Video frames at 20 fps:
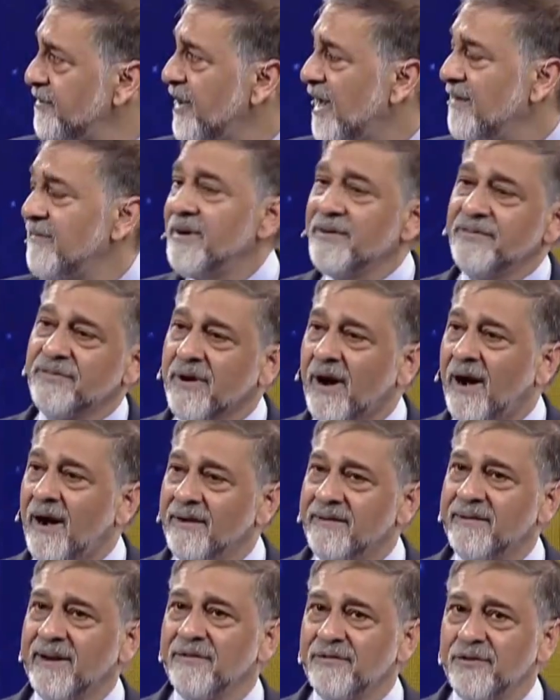the Driverless
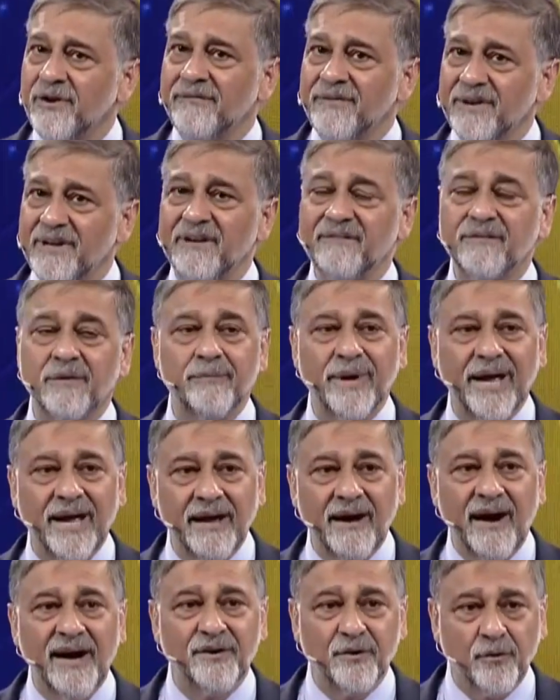Car tells you everything from
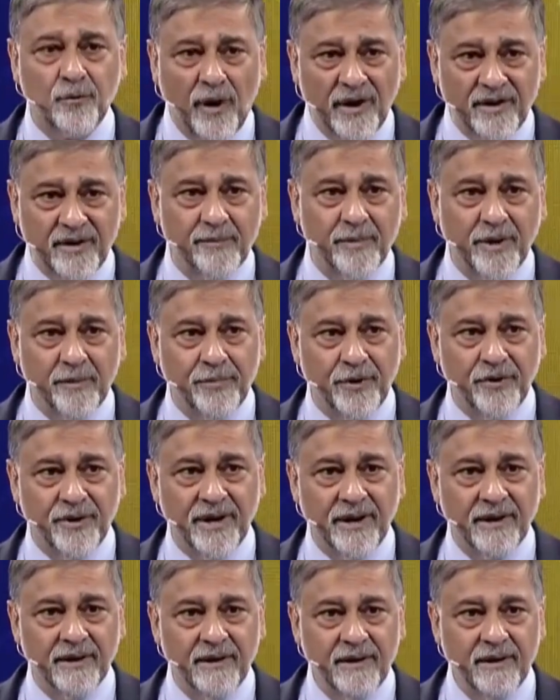AI to quantum
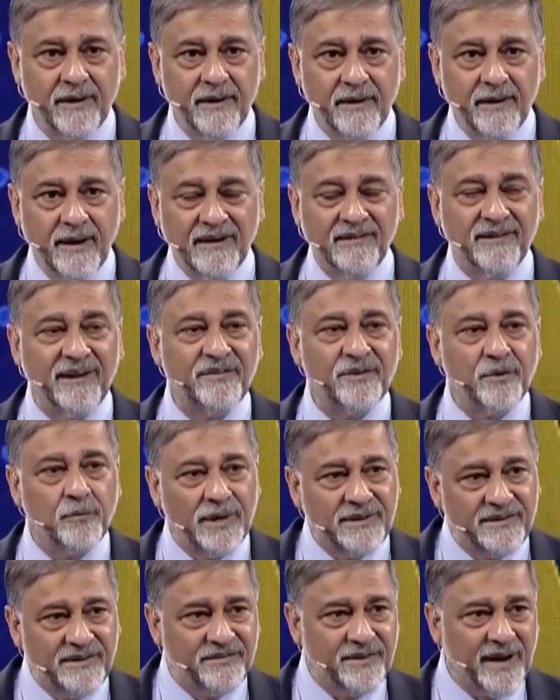computing. It tells you
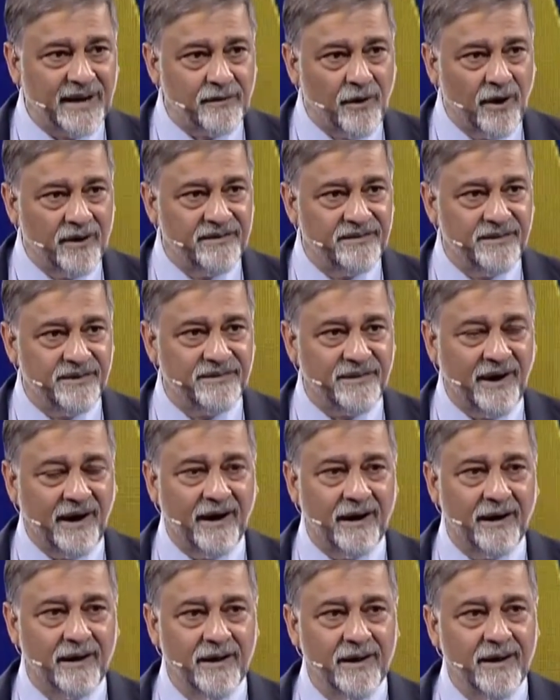what these technologies
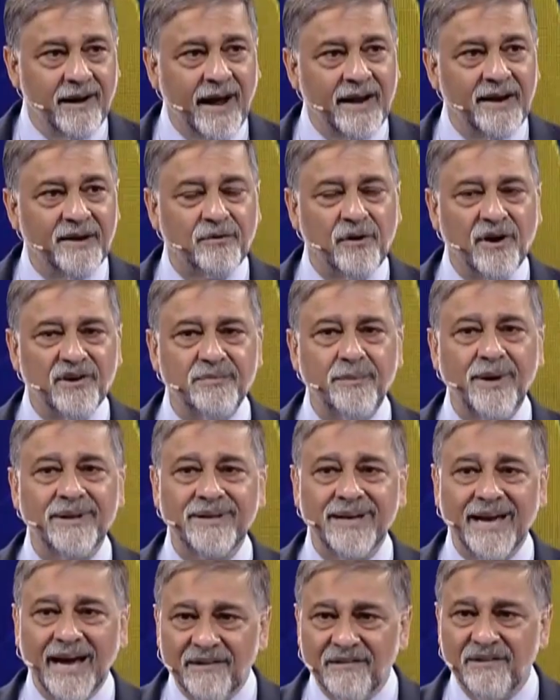are, and it talks
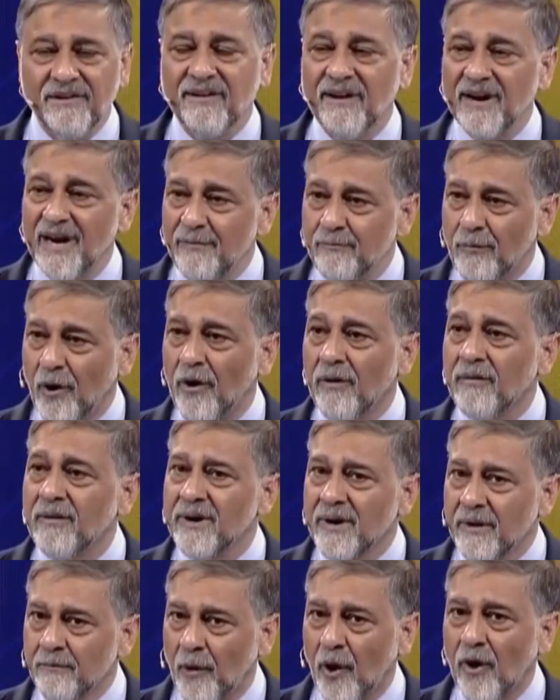about the ethical and
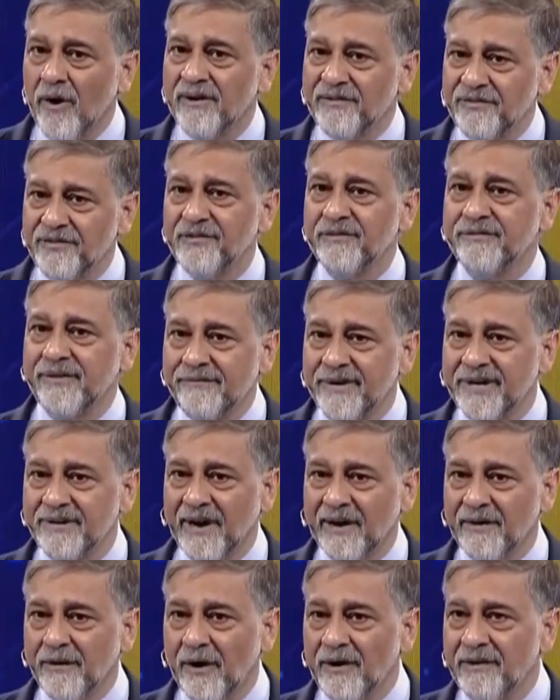moral issues of every
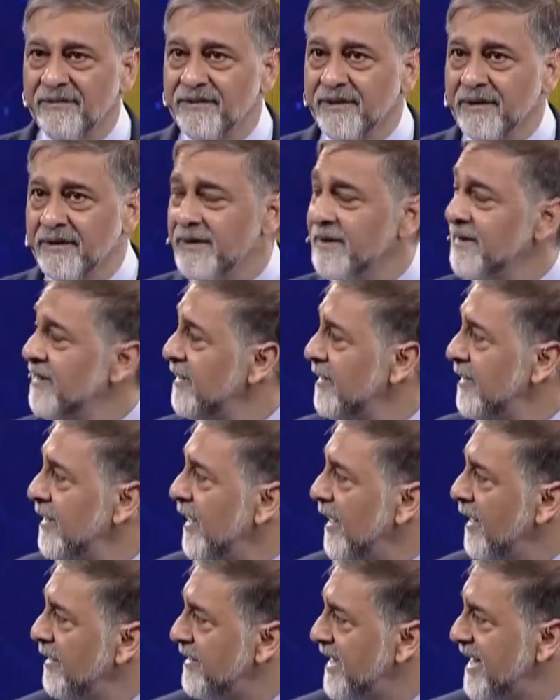technology.
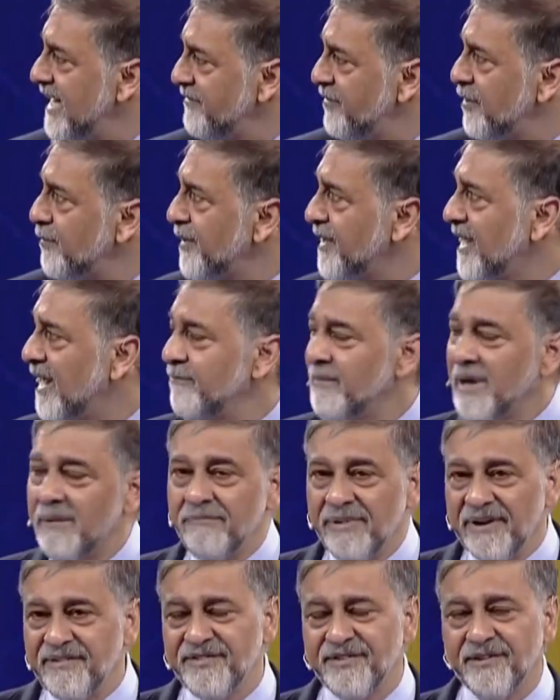And then if you become
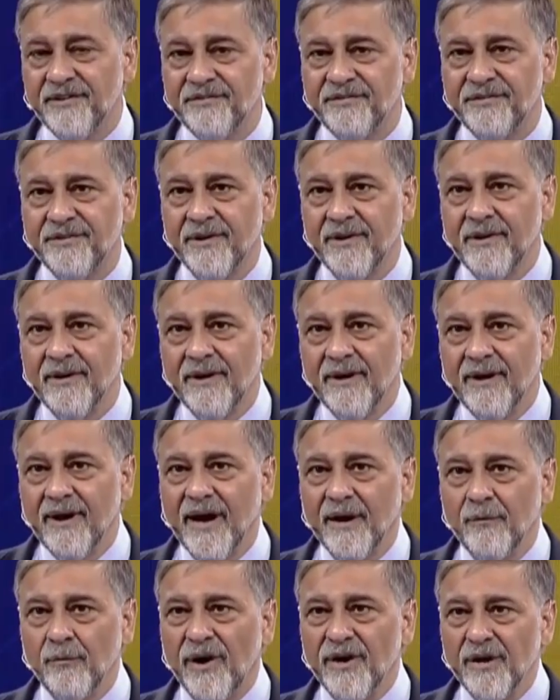ambitious
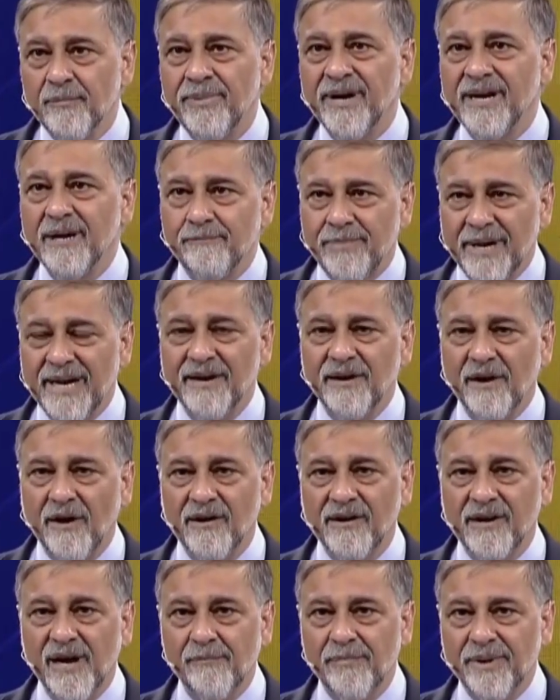and want to build a
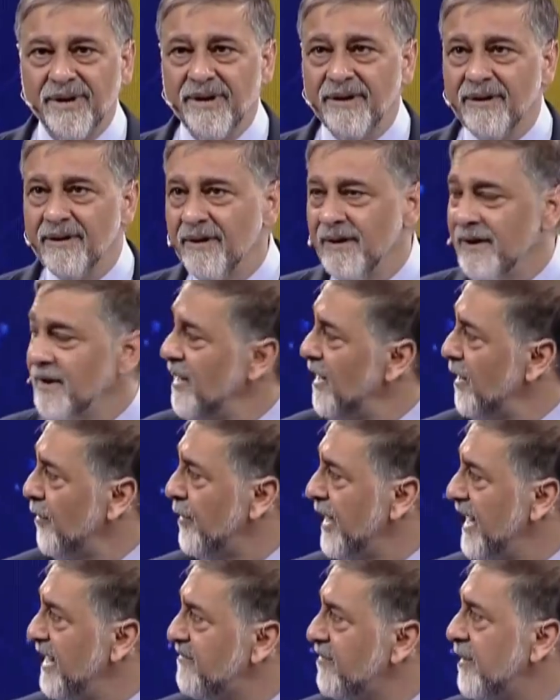billion-dollar company,
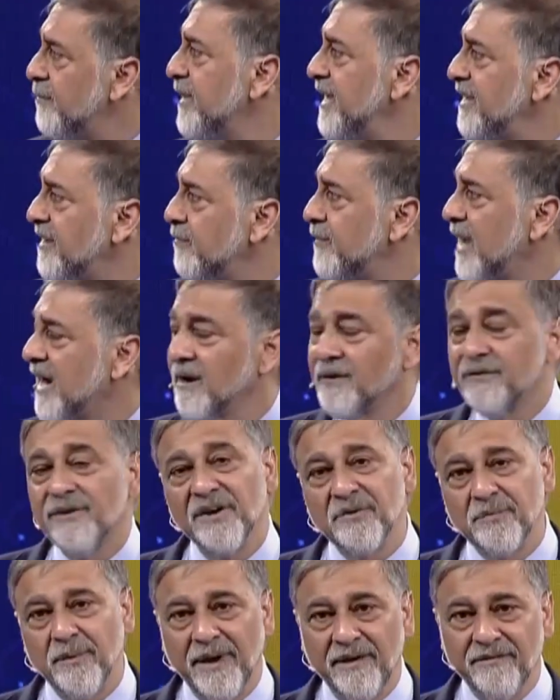read From Incremental to
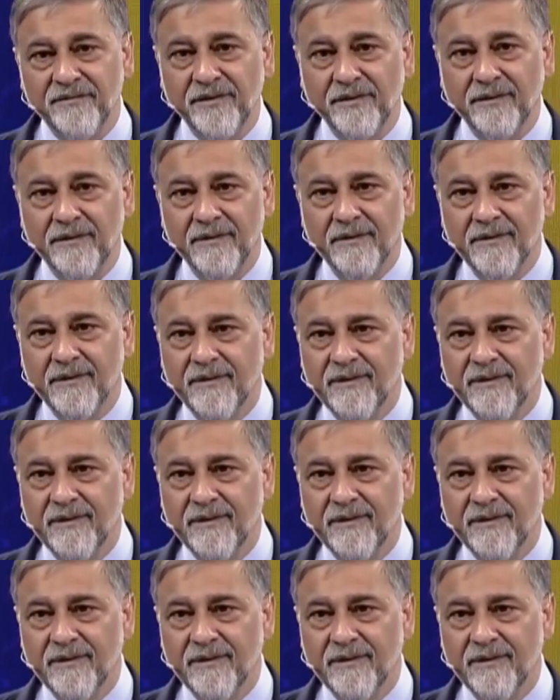Exponential.